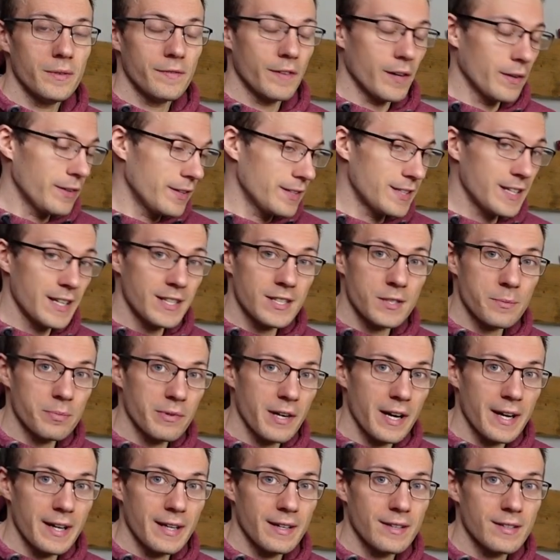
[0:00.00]
I've got the disc
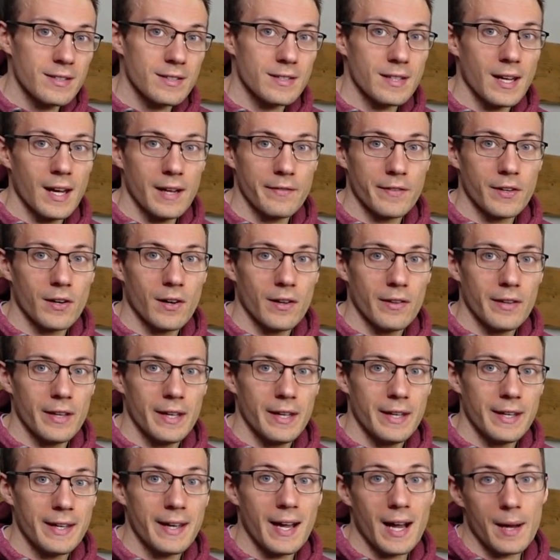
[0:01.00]
brakes, I've got
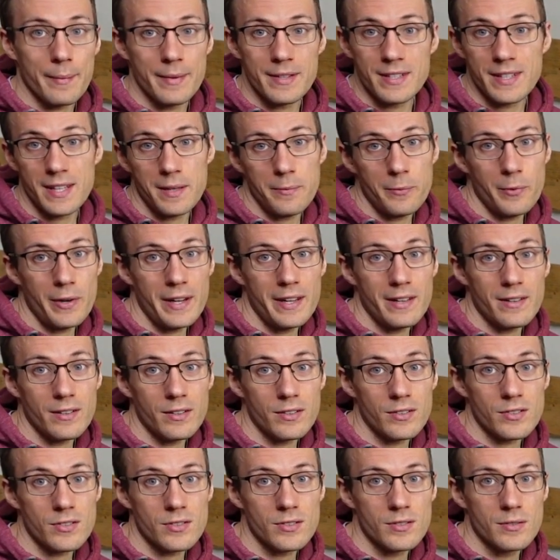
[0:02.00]
the carbon deep
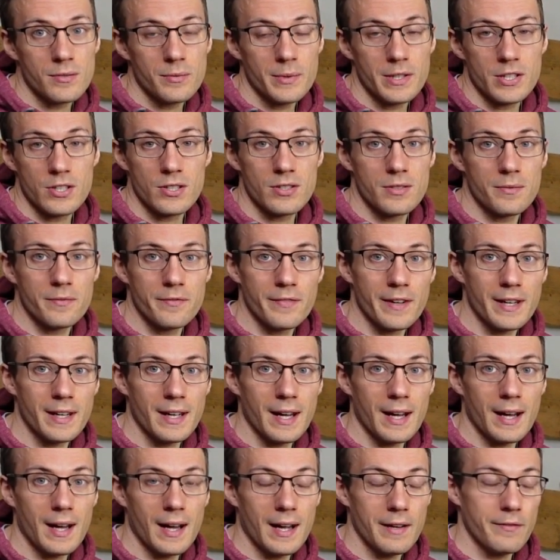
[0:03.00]
wheels, which is something
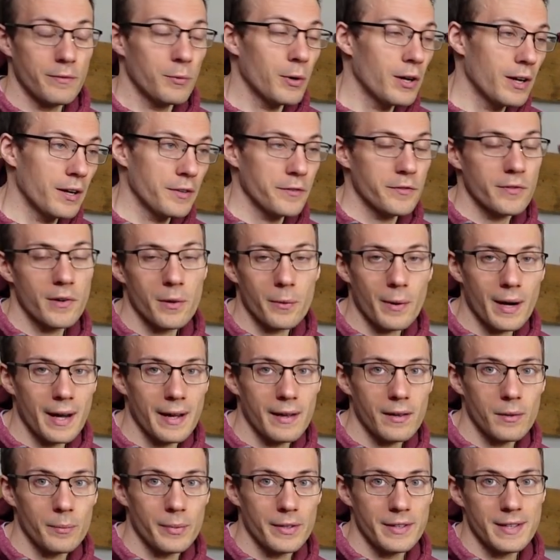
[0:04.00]
I've wanted for a
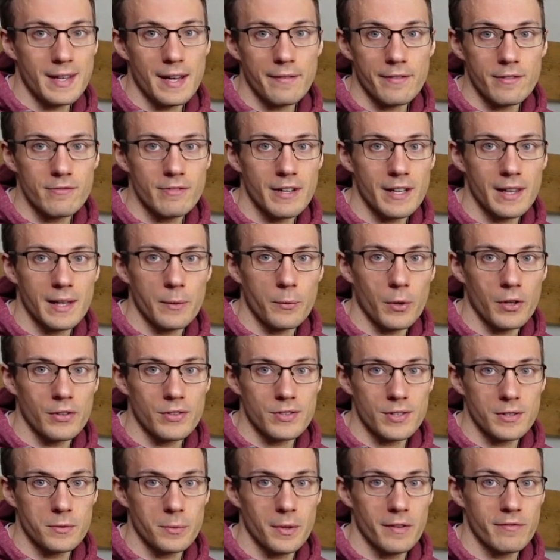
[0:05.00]
while but never really
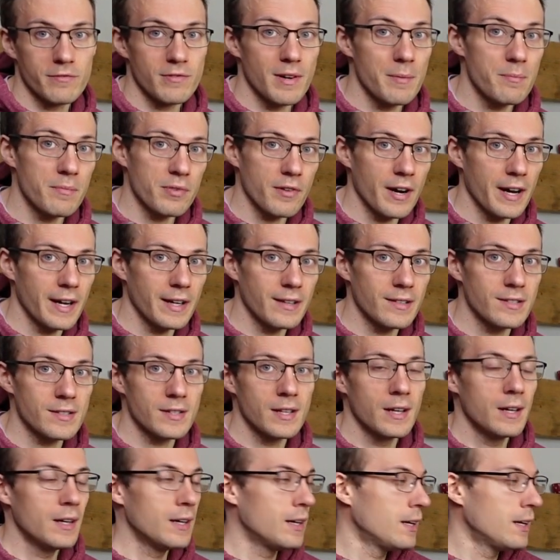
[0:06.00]
wanted with rim brakes.